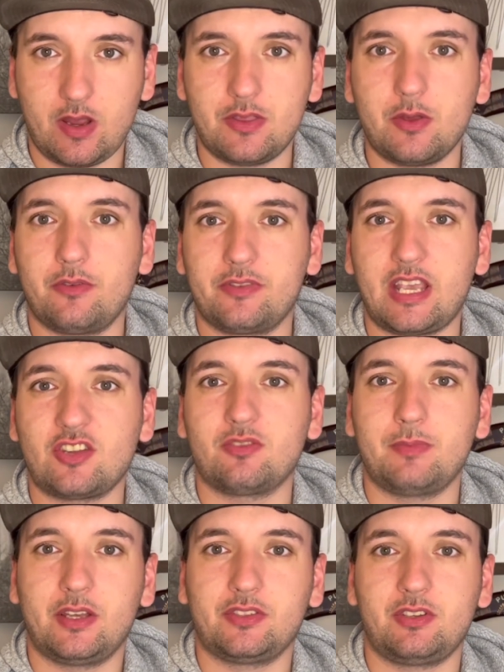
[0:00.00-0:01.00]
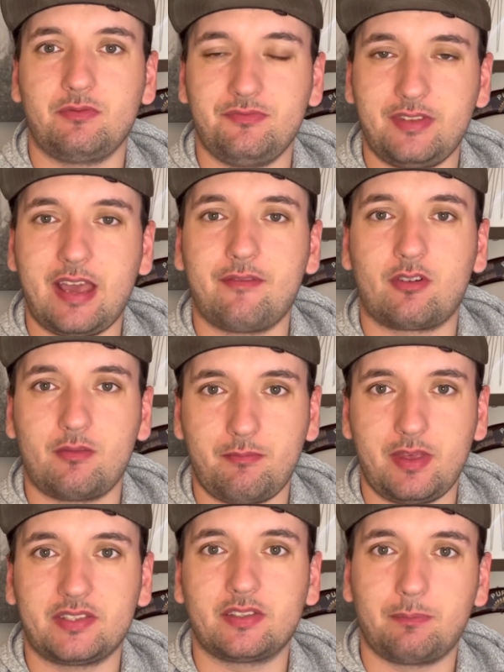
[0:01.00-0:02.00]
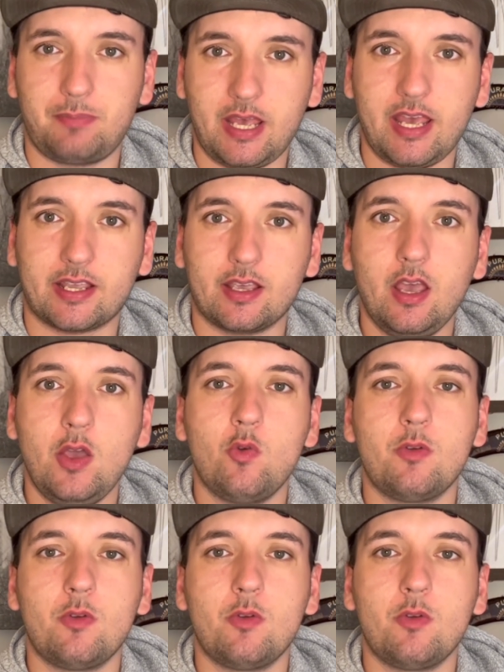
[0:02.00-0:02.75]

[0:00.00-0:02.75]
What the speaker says: hit the notification bell so you never miss a pick.